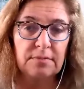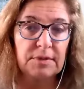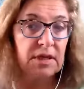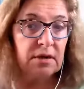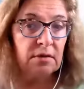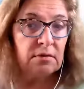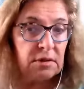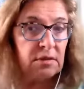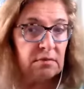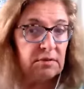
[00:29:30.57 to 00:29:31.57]

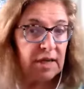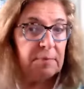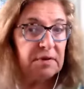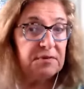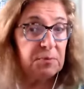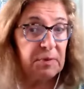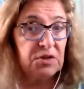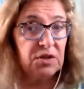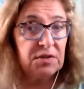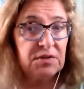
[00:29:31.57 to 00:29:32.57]
keynote type of
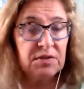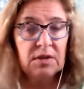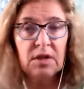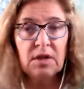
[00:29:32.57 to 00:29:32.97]
speeches.